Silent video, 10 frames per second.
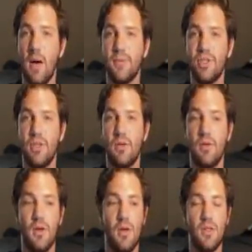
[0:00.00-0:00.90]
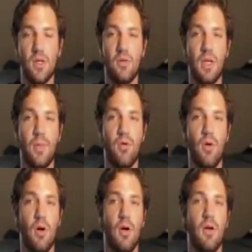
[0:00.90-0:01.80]
option. Don't get me
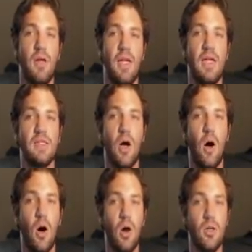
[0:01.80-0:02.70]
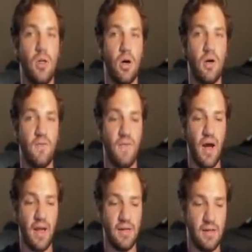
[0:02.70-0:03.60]
wrong, it's a hard car to
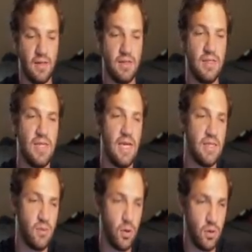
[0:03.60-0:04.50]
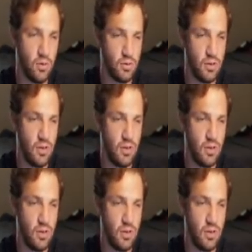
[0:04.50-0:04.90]
find in today's world.